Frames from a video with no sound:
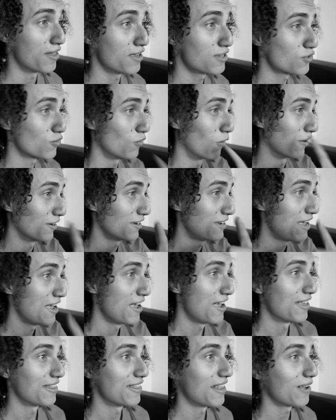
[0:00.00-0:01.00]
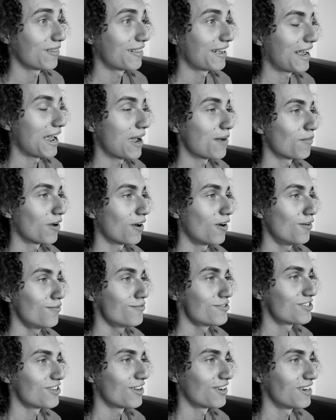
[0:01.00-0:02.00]
this one. Now the camera all of
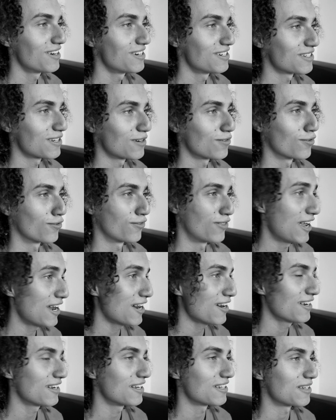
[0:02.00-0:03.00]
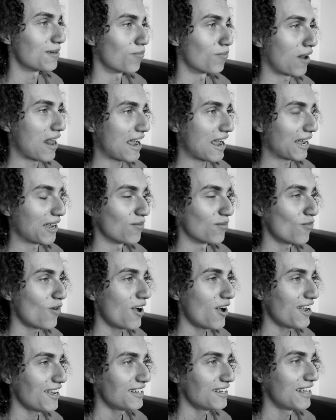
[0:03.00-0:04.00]
a sudden is over there and it's in black and
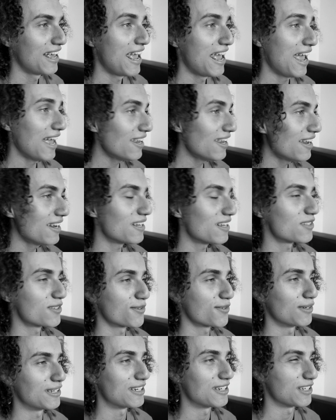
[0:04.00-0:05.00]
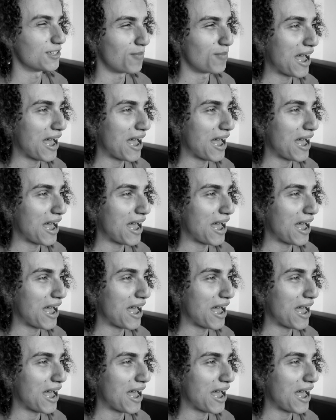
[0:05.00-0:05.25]
white and then it switches